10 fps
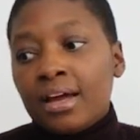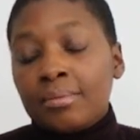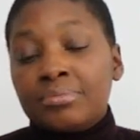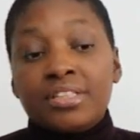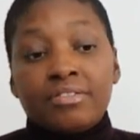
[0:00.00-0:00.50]

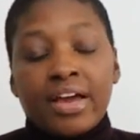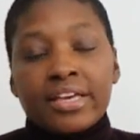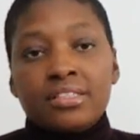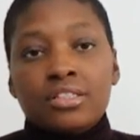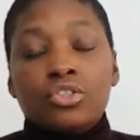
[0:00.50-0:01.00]
um,
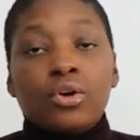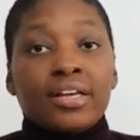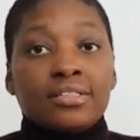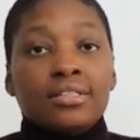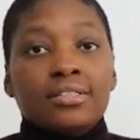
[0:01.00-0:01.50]
devices
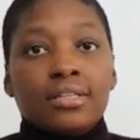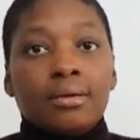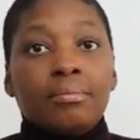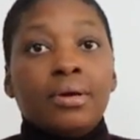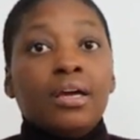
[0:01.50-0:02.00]
to assist
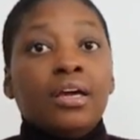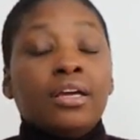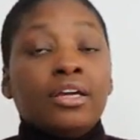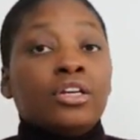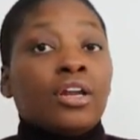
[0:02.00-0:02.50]
them
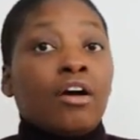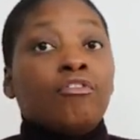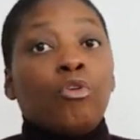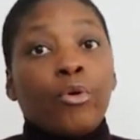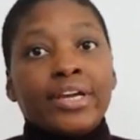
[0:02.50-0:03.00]
and
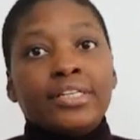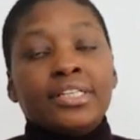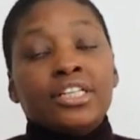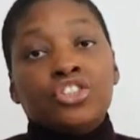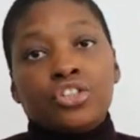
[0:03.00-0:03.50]

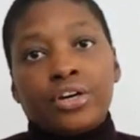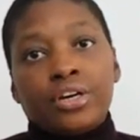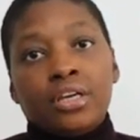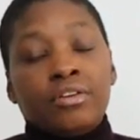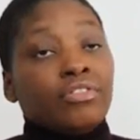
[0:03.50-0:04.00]
avoid
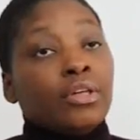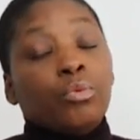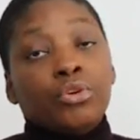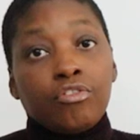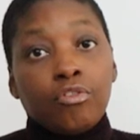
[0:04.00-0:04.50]
injury if they
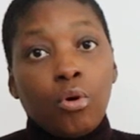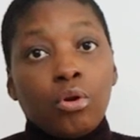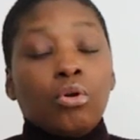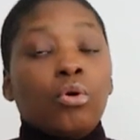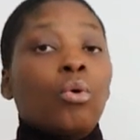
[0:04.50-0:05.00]

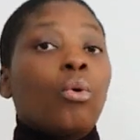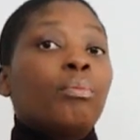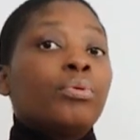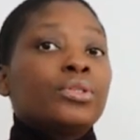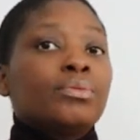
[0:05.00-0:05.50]
fall or
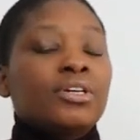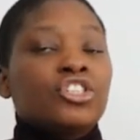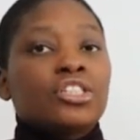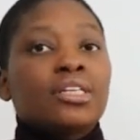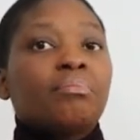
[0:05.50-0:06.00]
put
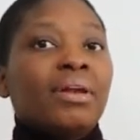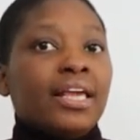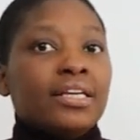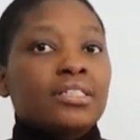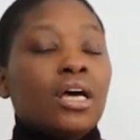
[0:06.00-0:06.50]
measures in
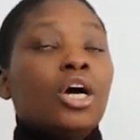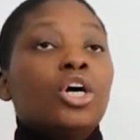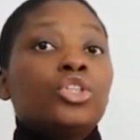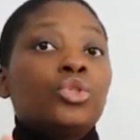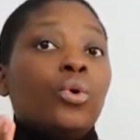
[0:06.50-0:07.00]
place
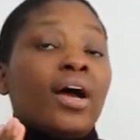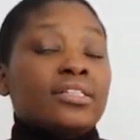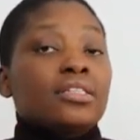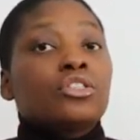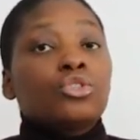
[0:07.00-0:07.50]
to
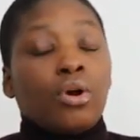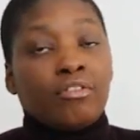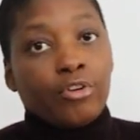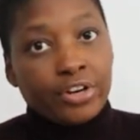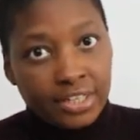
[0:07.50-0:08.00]
assist to
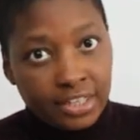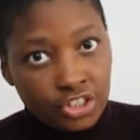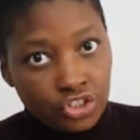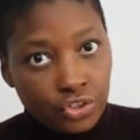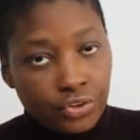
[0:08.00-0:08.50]
avoid an
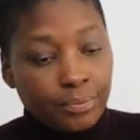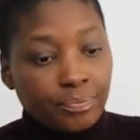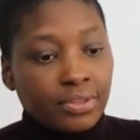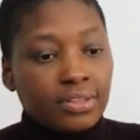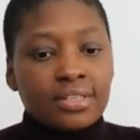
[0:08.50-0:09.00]
injury.
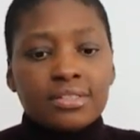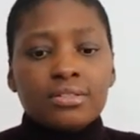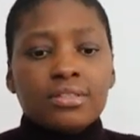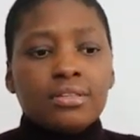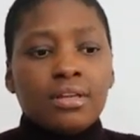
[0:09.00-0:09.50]

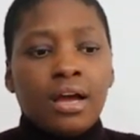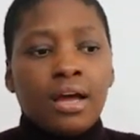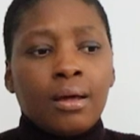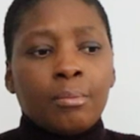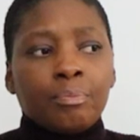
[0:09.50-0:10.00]
This
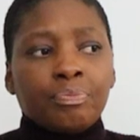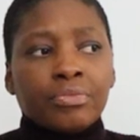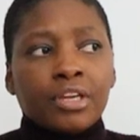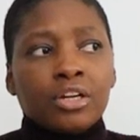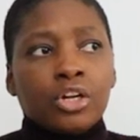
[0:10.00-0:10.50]

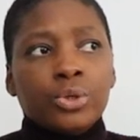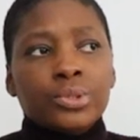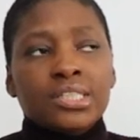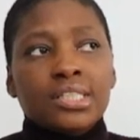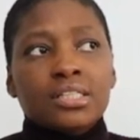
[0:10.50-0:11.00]
um,
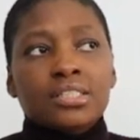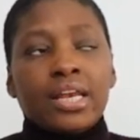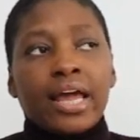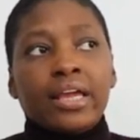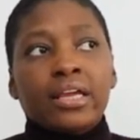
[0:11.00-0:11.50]
includes
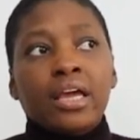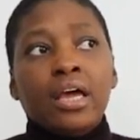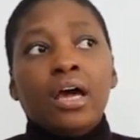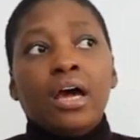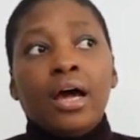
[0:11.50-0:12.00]
things like
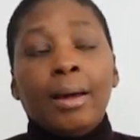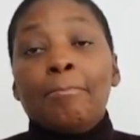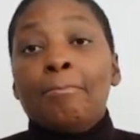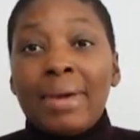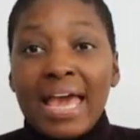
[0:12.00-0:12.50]

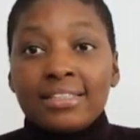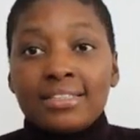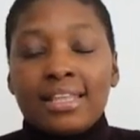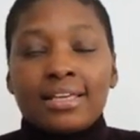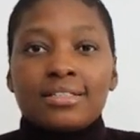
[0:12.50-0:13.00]
um,
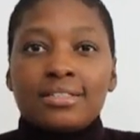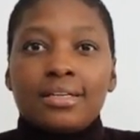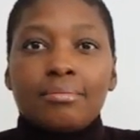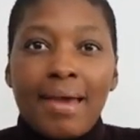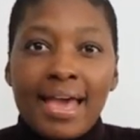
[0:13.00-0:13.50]
mats. There are
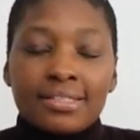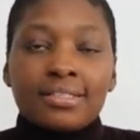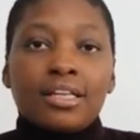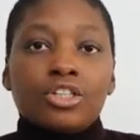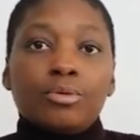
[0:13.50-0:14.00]
certain
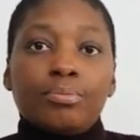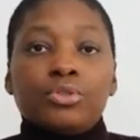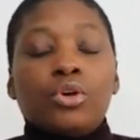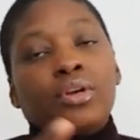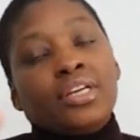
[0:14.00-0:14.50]
mats that you
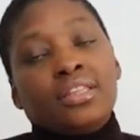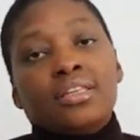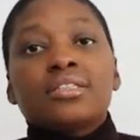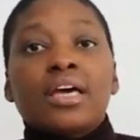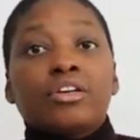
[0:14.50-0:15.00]
put on
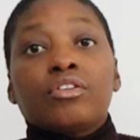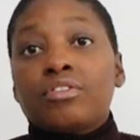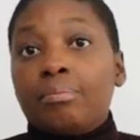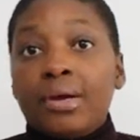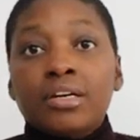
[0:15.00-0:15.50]
either side
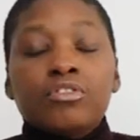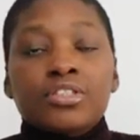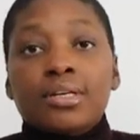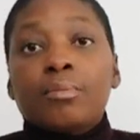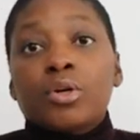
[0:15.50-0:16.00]
of the bed
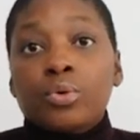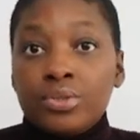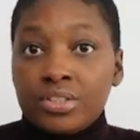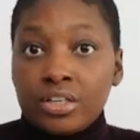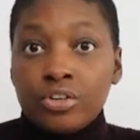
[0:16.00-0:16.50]
for someone
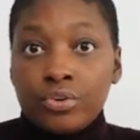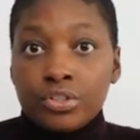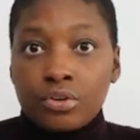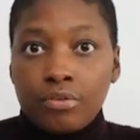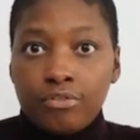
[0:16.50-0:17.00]
who is at a
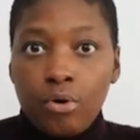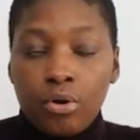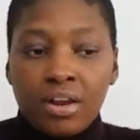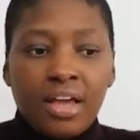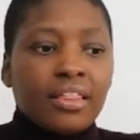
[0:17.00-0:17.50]
risk of
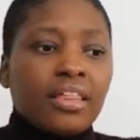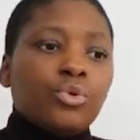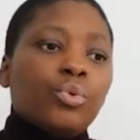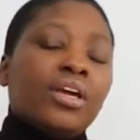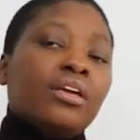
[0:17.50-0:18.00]
fall.
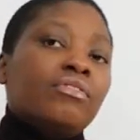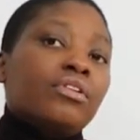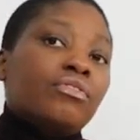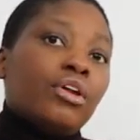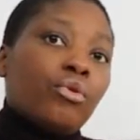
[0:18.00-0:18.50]
That way,
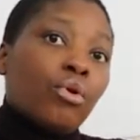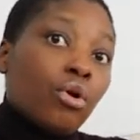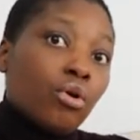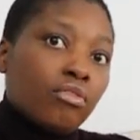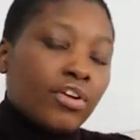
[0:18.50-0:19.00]
even if they
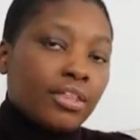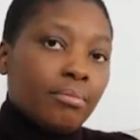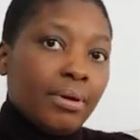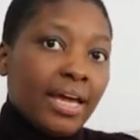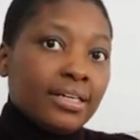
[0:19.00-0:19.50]
roll over
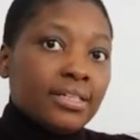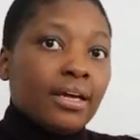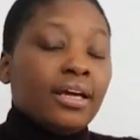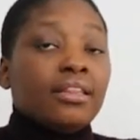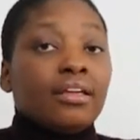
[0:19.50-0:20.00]
the bed,
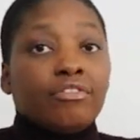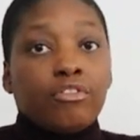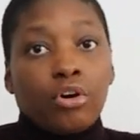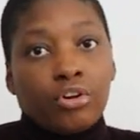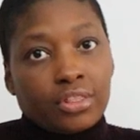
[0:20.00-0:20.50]
they
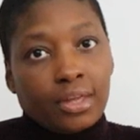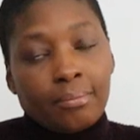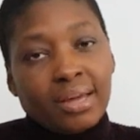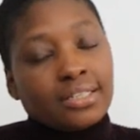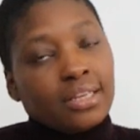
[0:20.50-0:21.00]
fall on
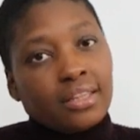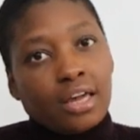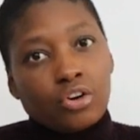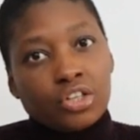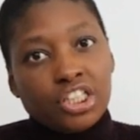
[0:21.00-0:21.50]
their mat and
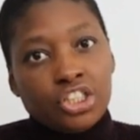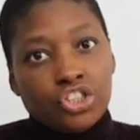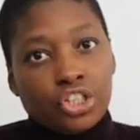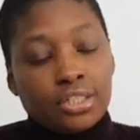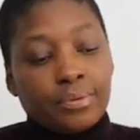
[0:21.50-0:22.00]
they are not
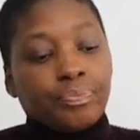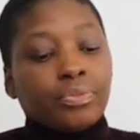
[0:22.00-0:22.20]
injured.